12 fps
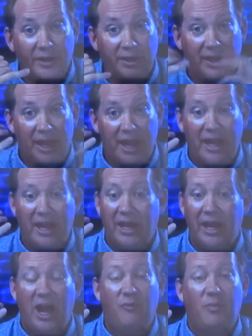Hey,
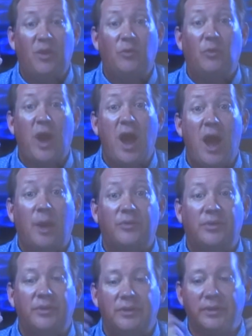I've been
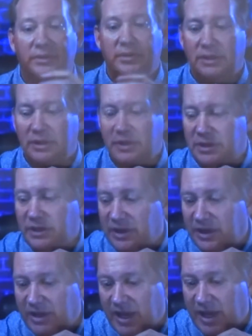robbed. You
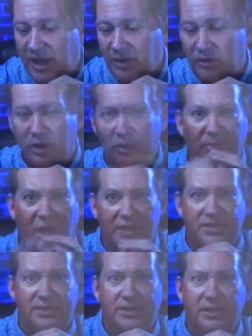need to handle it.
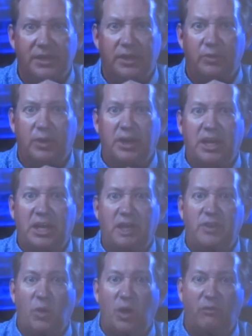Plus, we're going to give
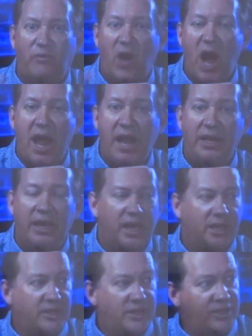you a fine.
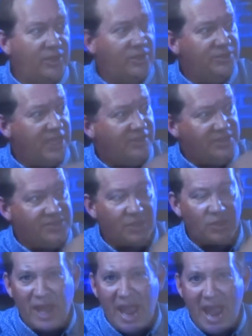You need to go take this
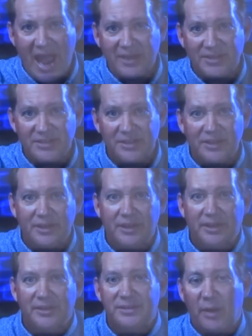class.
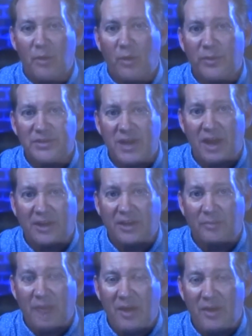Is that what we're talking
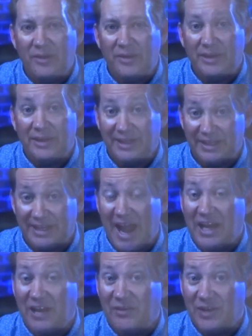about?
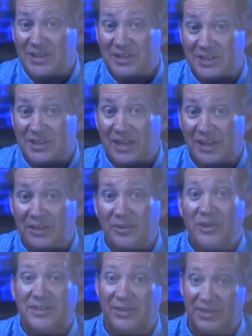Kind of is in St.
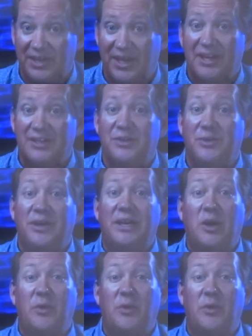Louis. Let's get into it. Here we